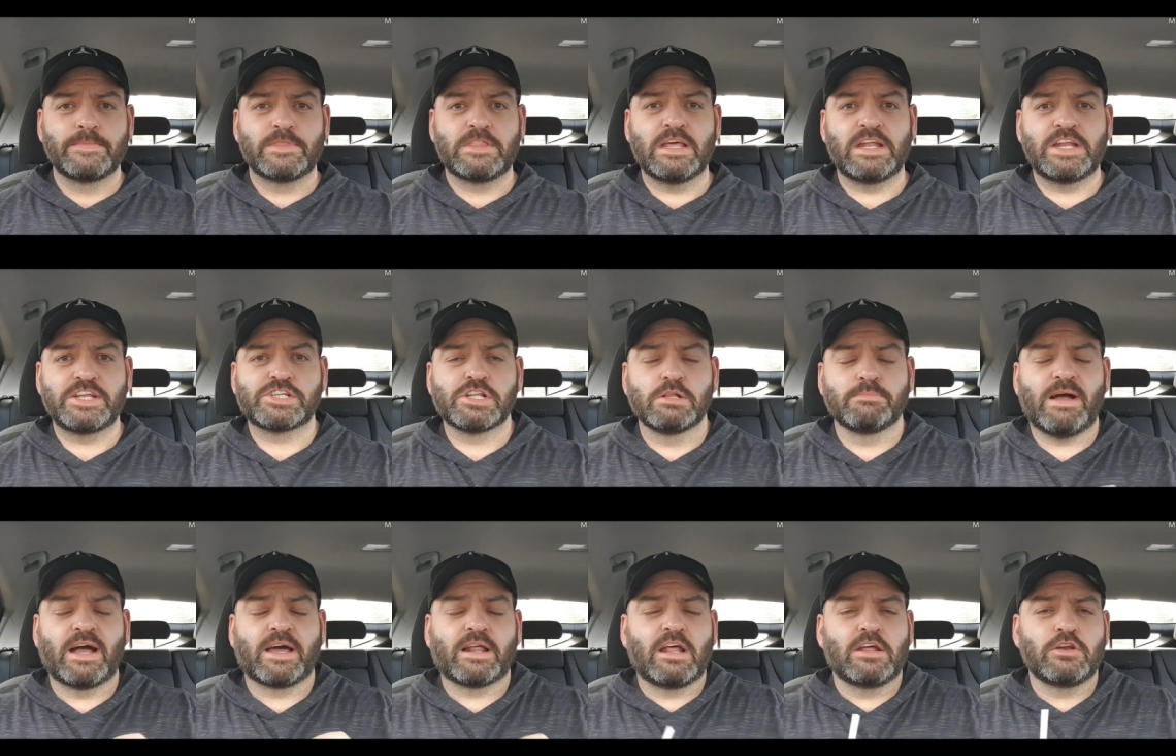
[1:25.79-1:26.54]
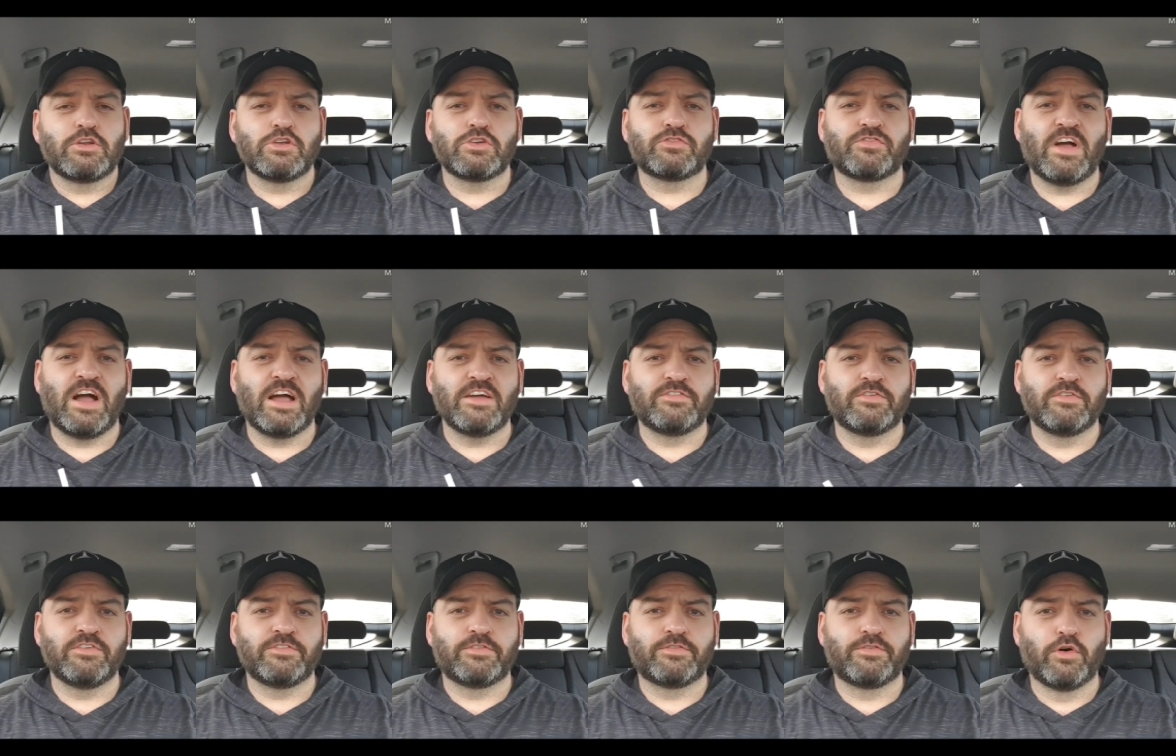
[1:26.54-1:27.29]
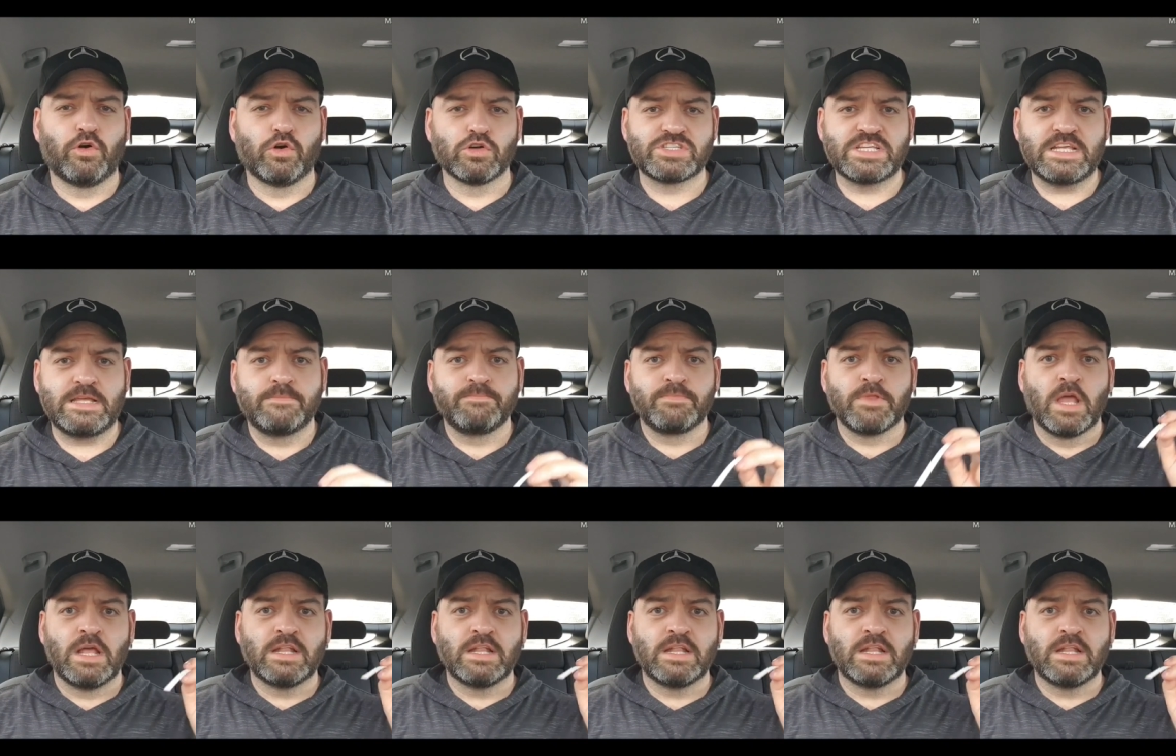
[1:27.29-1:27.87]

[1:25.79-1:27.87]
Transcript: the original Baccarat Rouge 540.